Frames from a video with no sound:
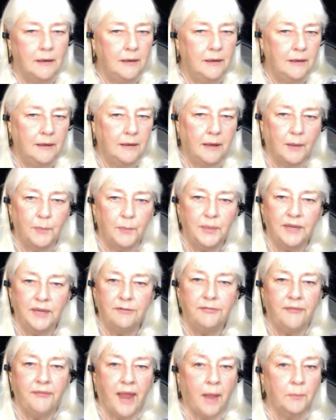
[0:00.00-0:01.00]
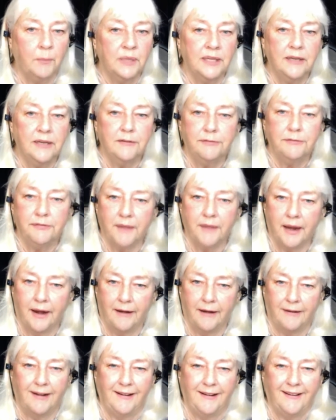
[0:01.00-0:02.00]
a big family
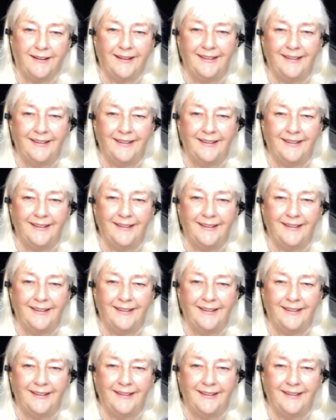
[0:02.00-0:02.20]
affair.